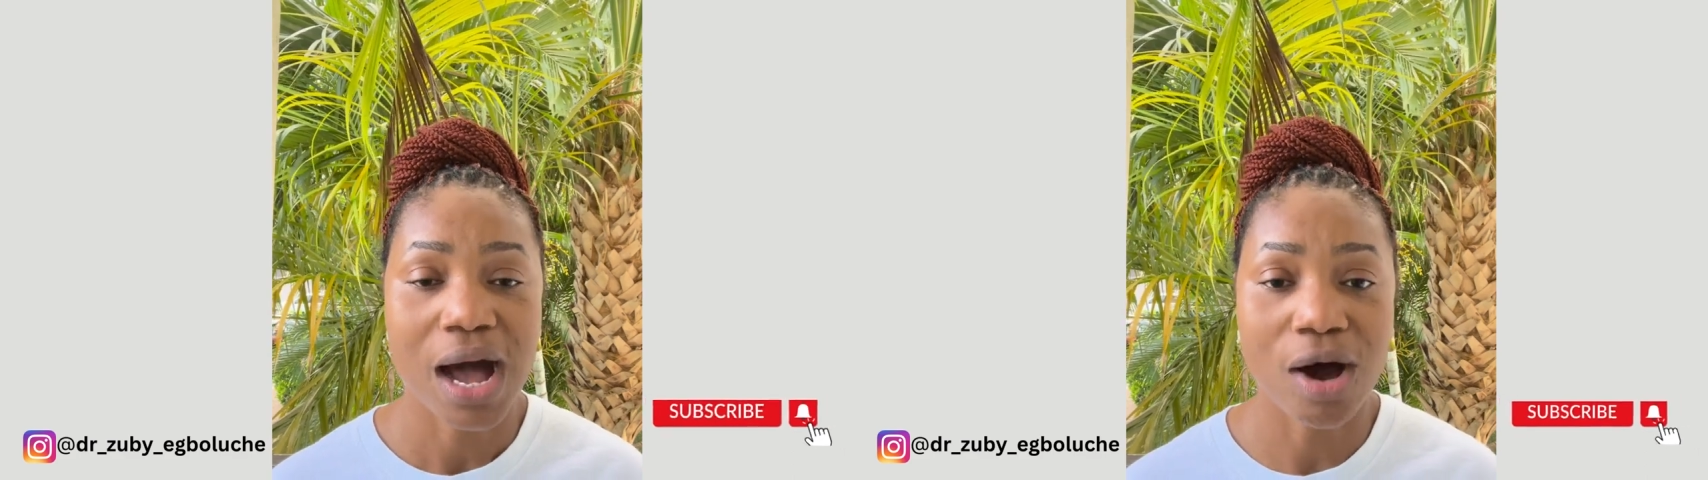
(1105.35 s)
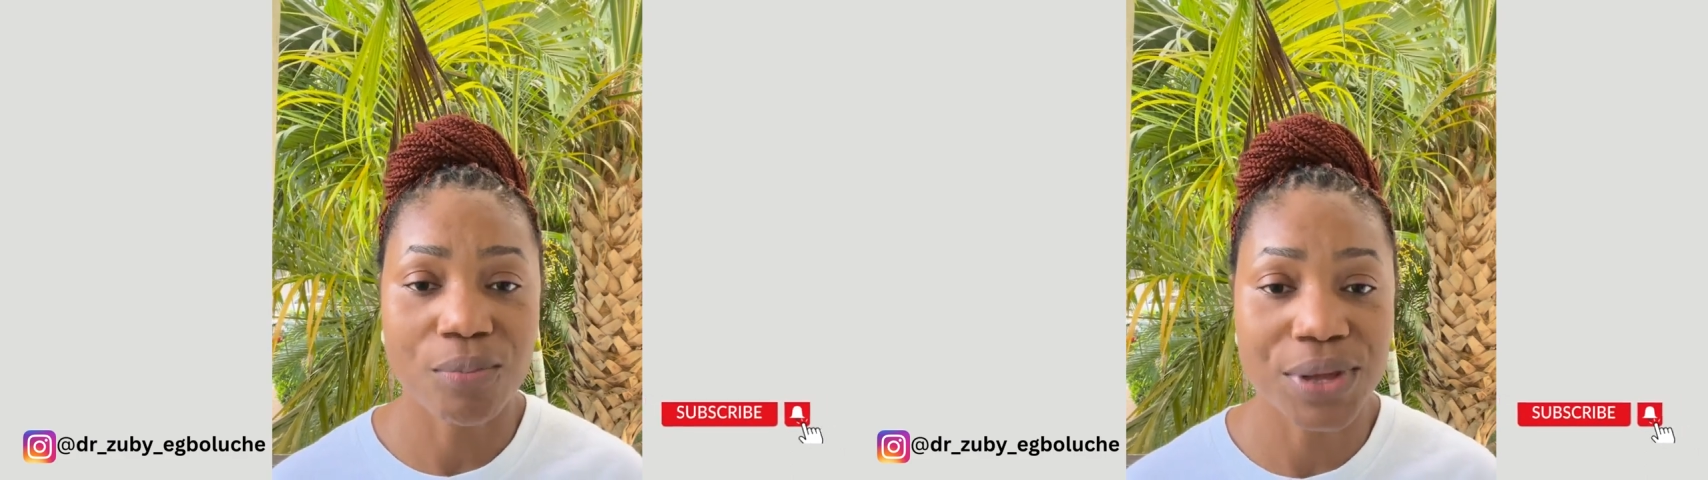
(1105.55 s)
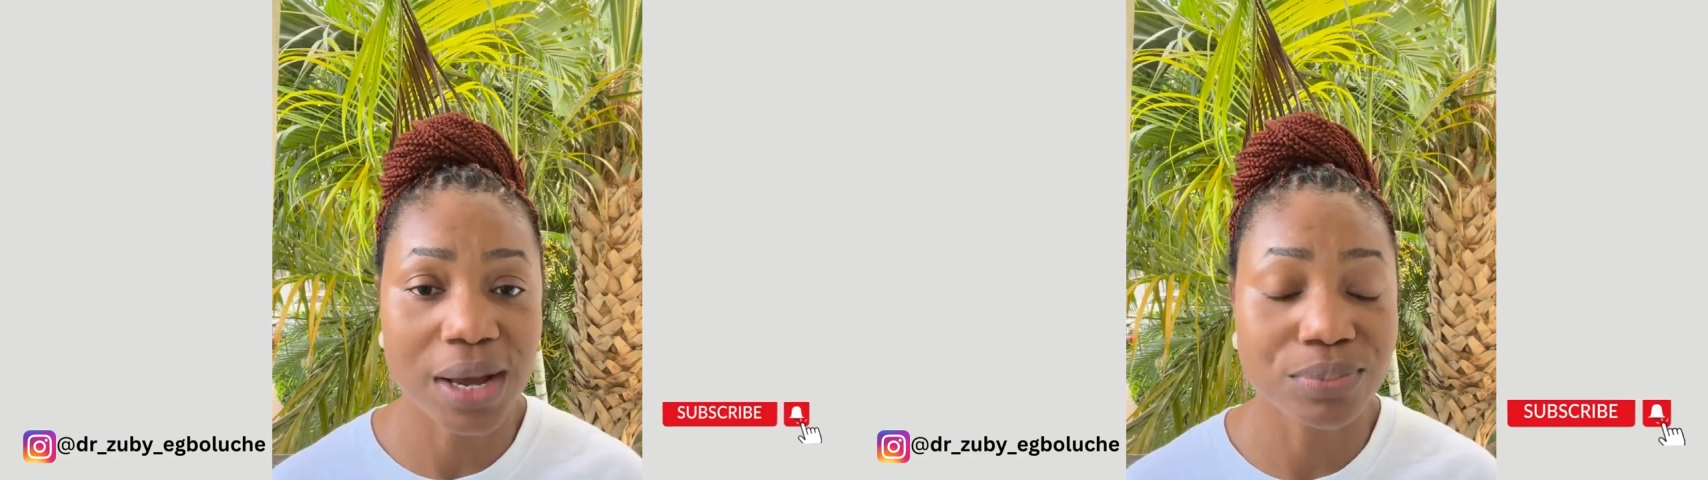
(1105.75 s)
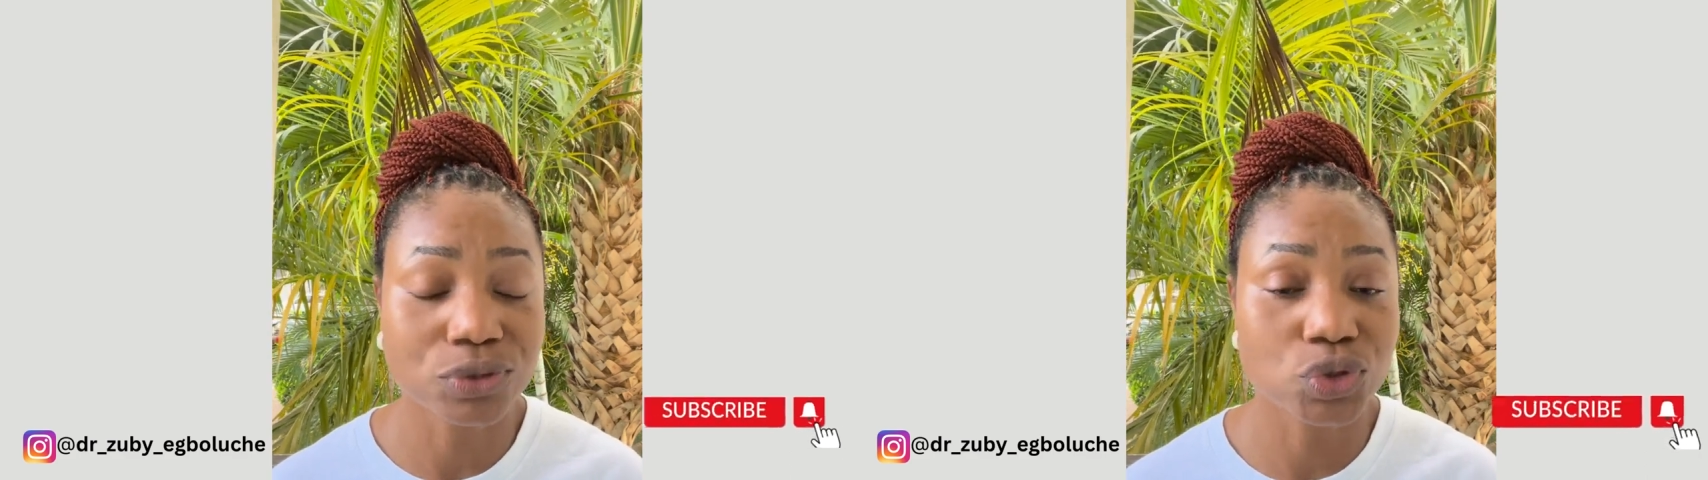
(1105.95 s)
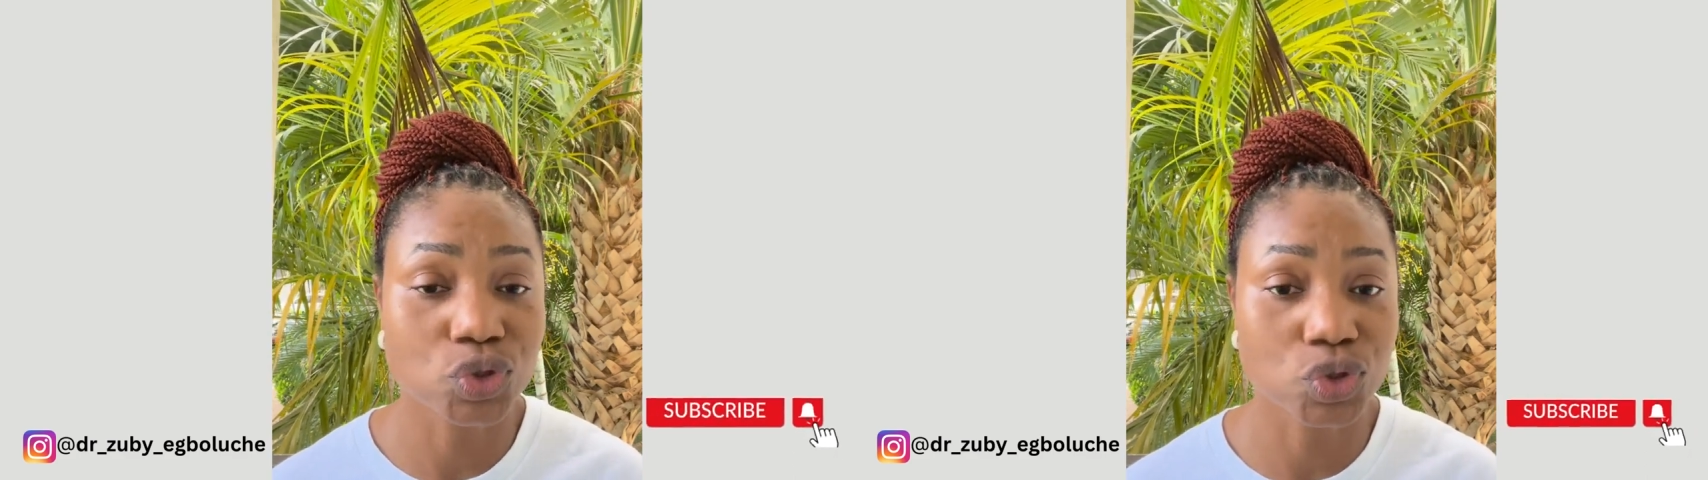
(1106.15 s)
I'll be
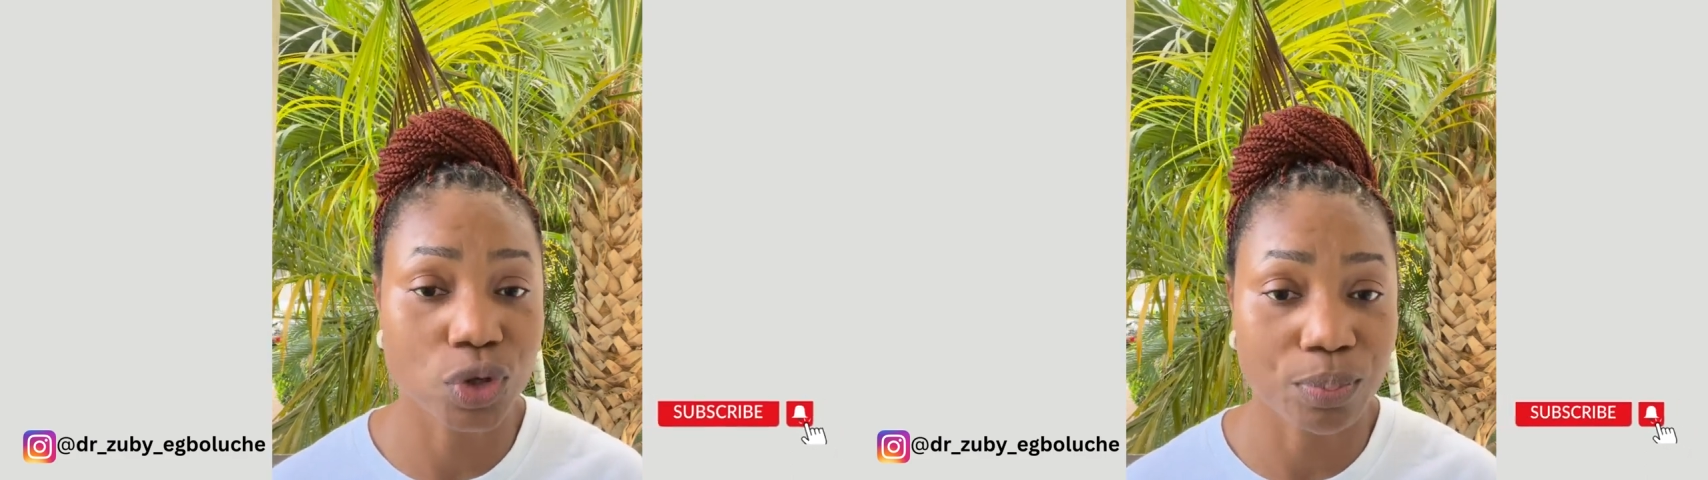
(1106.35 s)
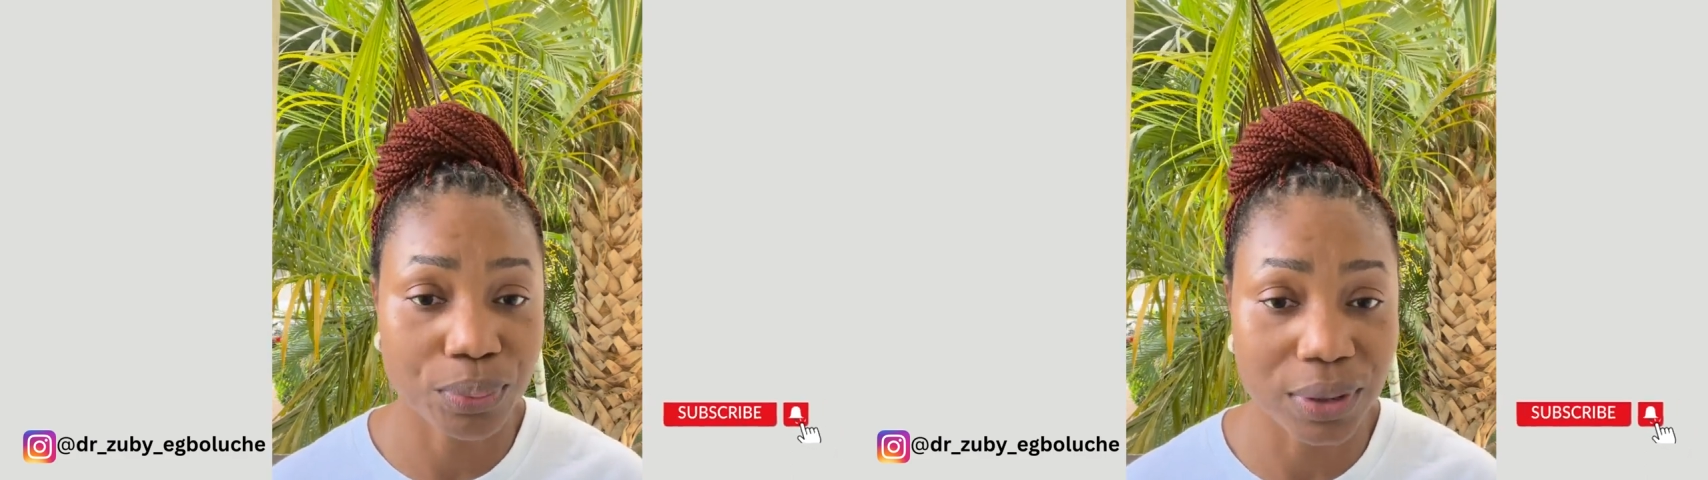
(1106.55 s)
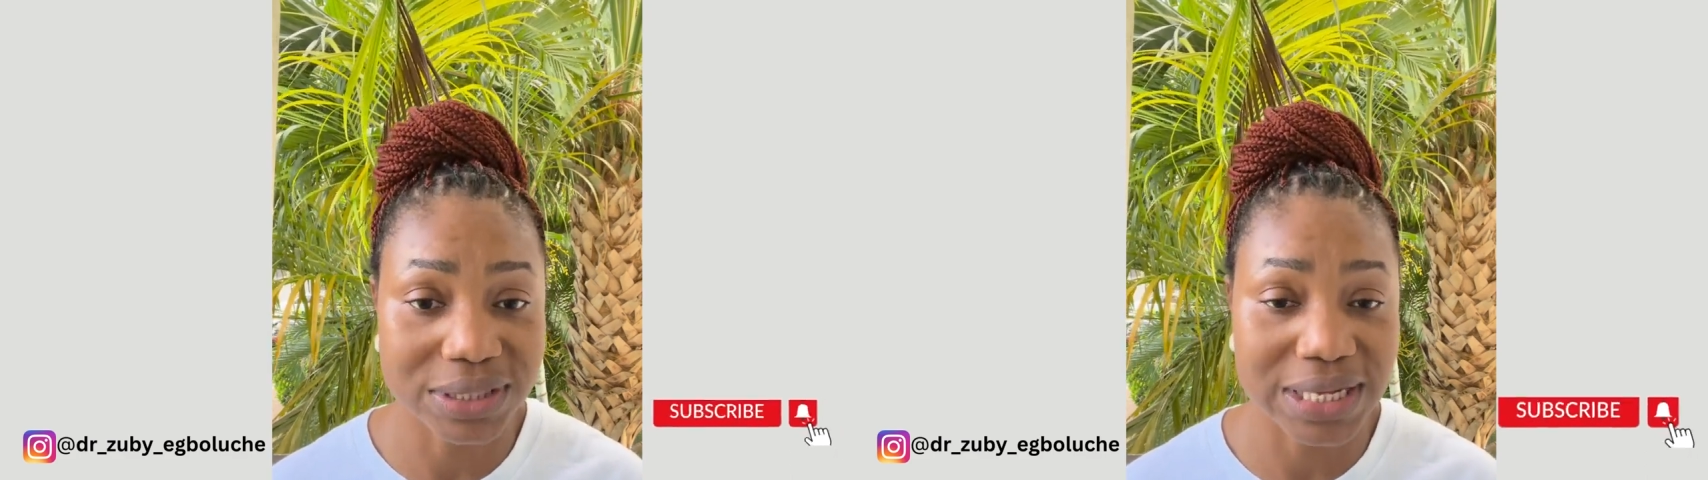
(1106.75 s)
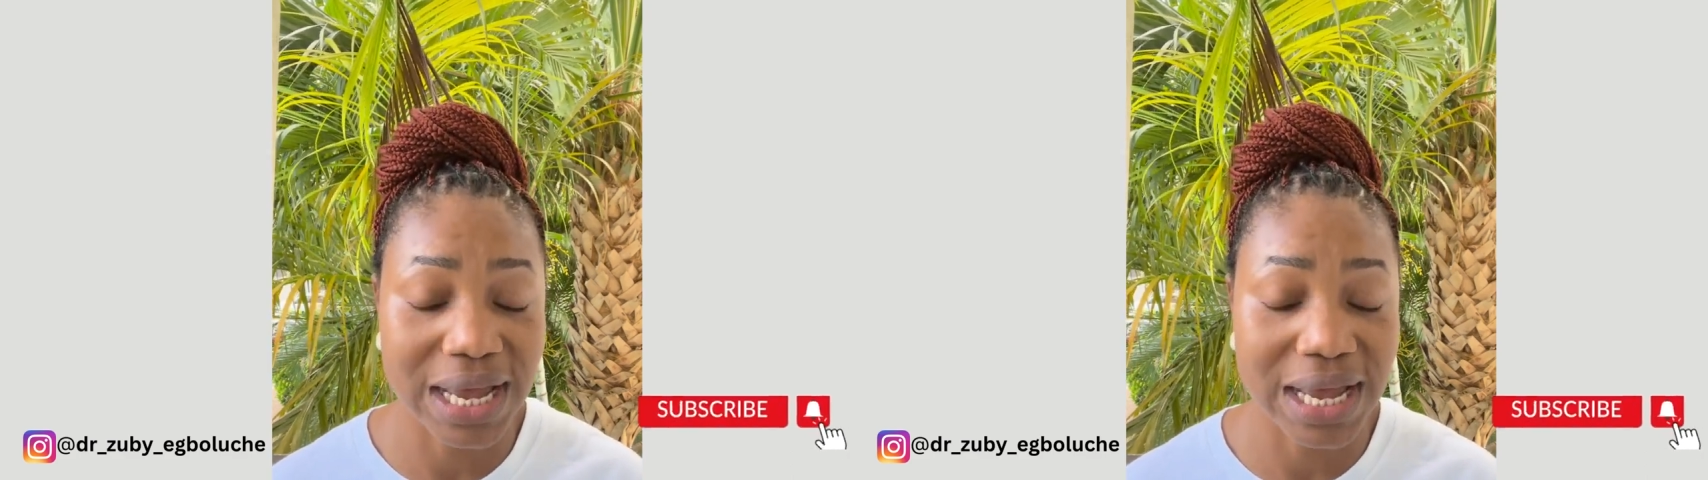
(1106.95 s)
able to support